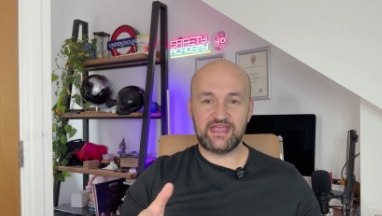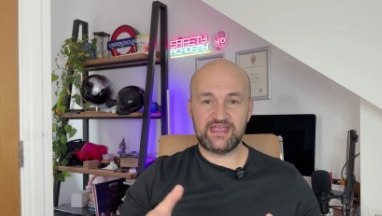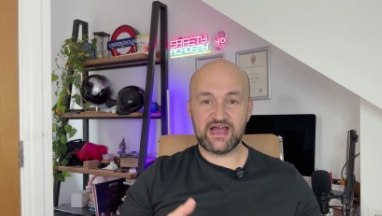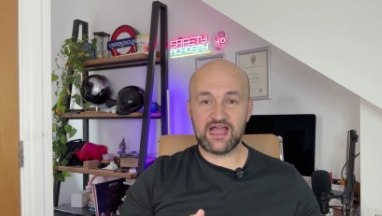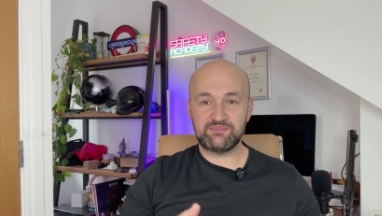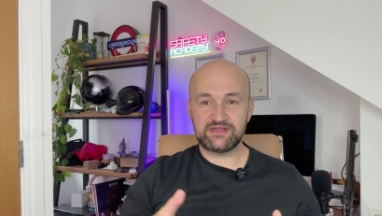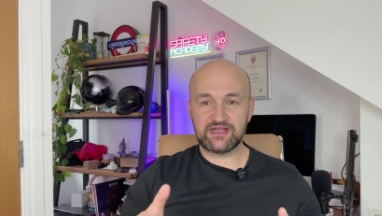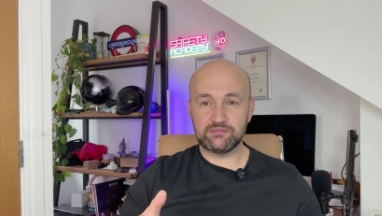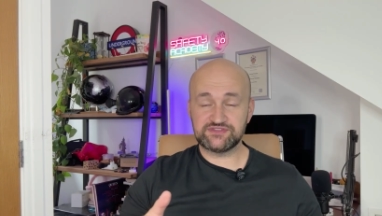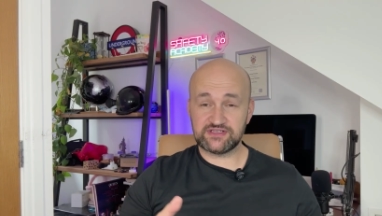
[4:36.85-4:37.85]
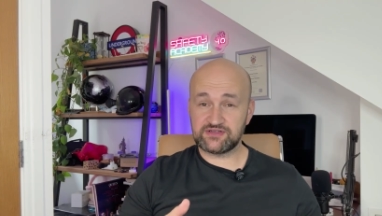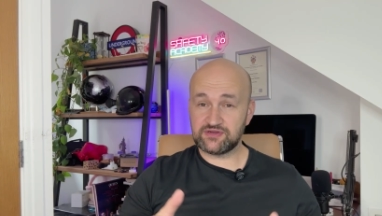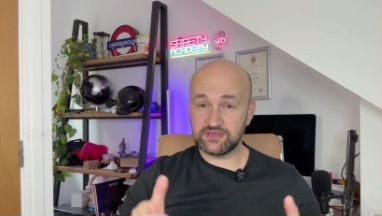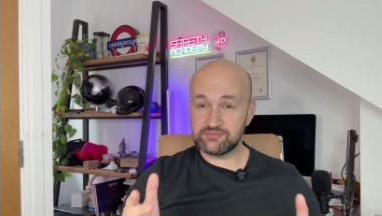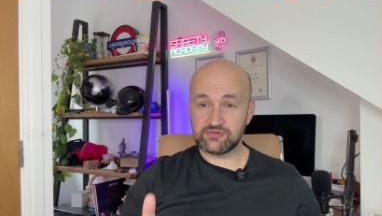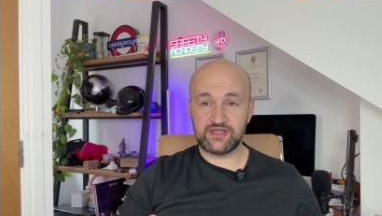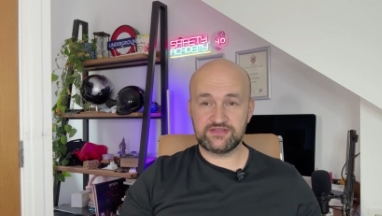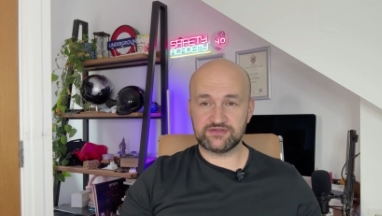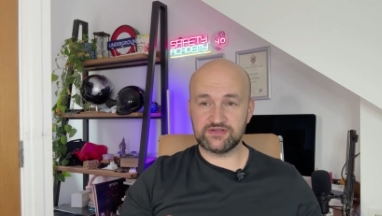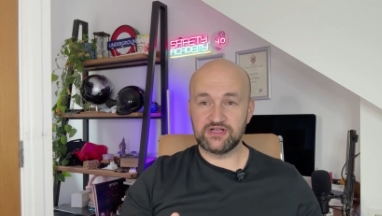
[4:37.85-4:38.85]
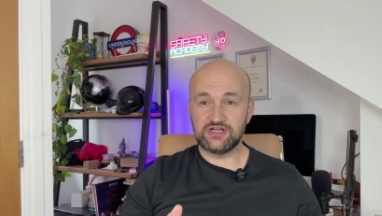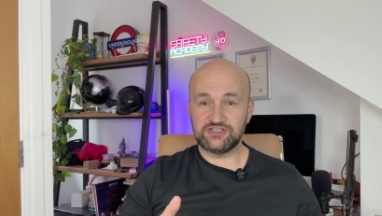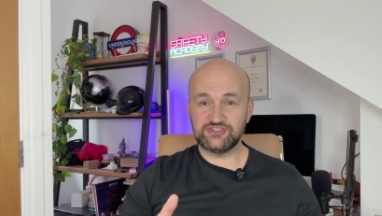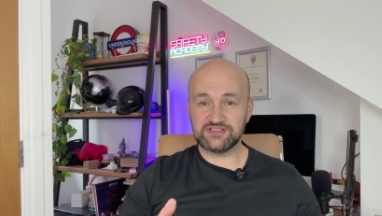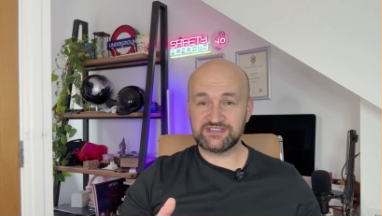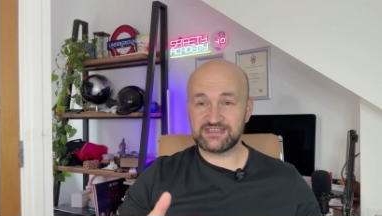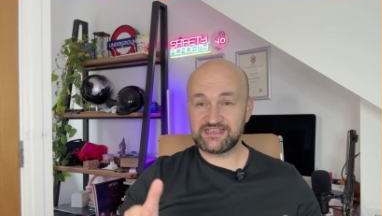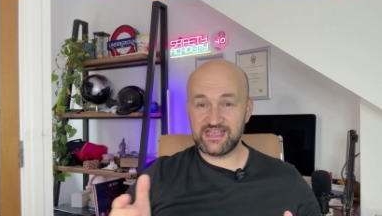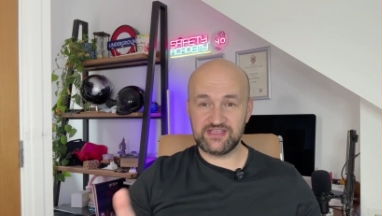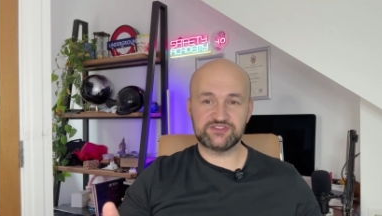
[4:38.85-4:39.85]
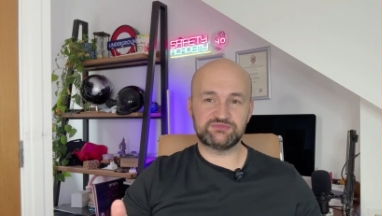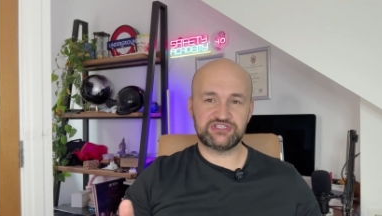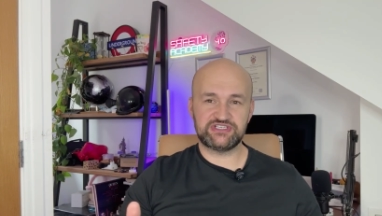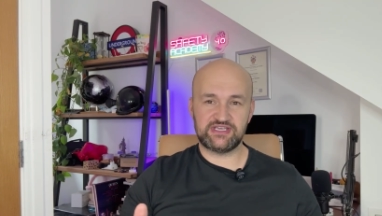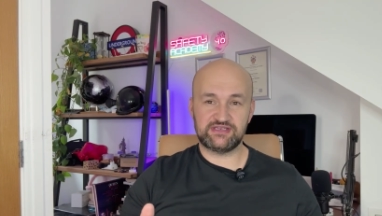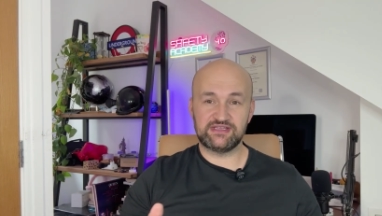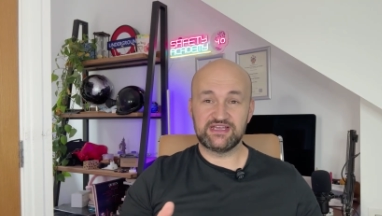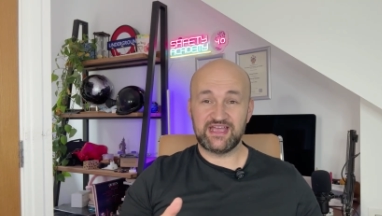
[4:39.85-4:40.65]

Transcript: AI becomes a collaborator, not a chaos machine.